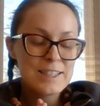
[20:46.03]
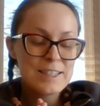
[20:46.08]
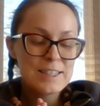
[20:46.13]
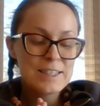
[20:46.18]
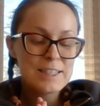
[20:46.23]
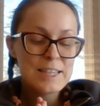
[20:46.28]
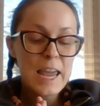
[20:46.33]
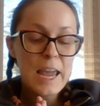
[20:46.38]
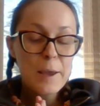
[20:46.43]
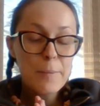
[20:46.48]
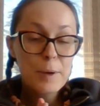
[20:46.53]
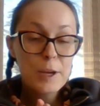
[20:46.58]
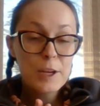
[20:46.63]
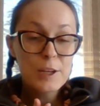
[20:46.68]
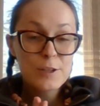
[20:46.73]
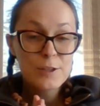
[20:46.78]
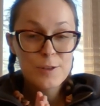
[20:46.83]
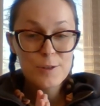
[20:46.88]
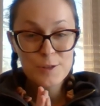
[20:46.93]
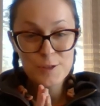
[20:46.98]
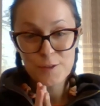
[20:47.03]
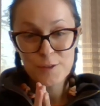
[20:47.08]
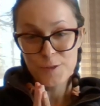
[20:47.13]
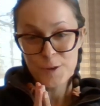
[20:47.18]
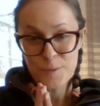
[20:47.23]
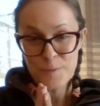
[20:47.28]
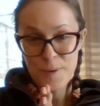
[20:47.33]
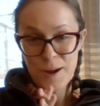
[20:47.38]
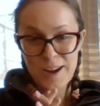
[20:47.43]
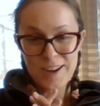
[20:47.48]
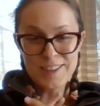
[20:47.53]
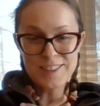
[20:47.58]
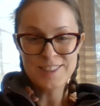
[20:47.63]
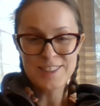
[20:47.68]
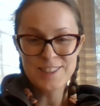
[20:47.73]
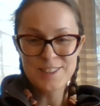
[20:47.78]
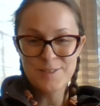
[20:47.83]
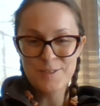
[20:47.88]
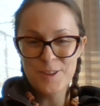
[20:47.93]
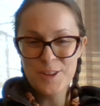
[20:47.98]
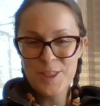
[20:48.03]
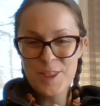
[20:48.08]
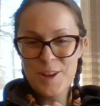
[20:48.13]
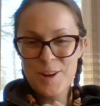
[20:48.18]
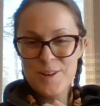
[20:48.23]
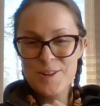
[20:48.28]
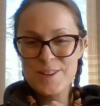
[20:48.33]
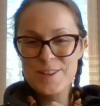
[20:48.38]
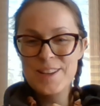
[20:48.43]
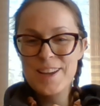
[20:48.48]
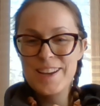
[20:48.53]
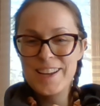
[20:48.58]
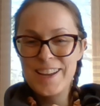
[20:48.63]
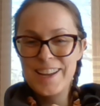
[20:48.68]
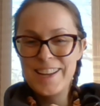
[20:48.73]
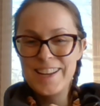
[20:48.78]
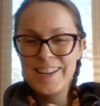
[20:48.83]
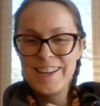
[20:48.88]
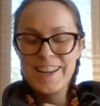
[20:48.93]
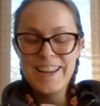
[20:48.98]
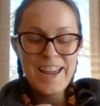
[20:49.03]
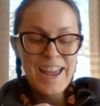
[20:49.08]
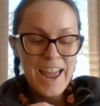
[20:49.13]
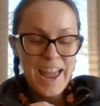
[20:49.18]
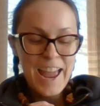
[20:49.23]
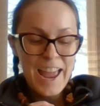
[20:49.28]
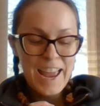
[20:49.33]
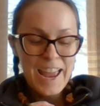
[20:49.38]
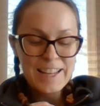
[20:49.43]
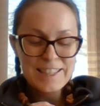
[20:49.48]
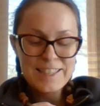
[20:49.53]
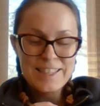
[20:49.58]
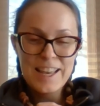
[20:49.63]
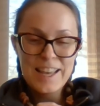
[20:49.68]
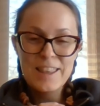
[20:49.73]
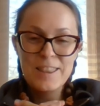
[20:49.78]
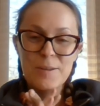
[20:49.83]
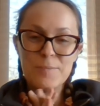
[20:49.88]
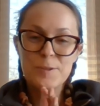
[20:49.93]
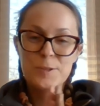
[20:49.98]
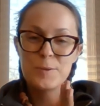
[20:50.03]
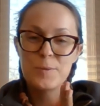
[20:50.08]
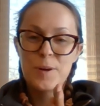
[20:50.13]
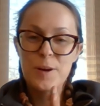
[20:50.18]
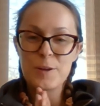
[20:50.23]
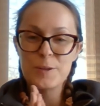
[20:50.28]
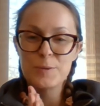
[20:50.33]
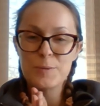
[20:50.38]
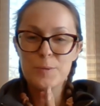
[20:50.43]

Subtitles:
take pictures of your boxes when they're done and send them to us.